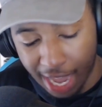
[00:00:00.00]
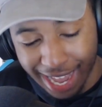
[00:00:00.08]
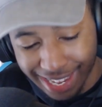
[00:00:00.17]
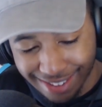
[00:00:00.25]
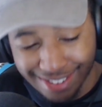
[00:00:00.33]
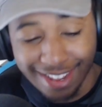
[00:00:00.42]

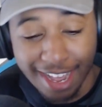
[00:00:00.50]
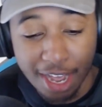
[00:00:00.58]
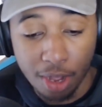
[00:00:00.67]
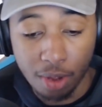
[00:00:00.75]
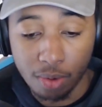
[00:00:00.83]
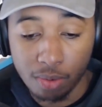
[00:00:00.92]

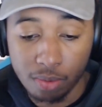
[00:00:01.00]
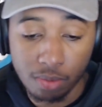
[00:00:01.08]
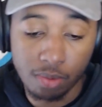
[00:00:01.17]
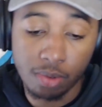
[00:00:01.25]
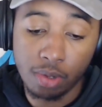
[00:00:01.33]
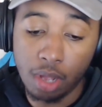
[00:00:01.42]
ACL
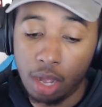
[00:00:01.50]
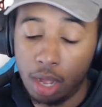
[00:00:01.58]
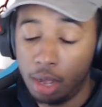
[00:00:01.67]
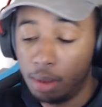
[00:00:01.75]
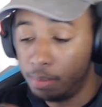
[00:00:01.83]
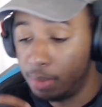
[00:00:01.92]

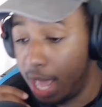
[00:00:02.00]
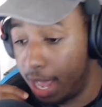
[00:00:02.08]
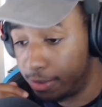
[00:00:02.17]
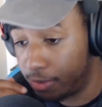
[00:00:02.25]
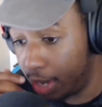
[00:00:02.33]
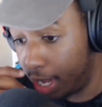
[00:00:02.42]

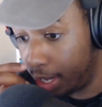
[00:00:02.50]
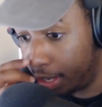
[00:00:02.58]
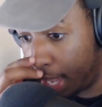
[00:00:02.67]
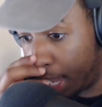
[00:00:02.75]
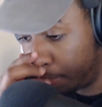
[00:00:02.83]
last night, game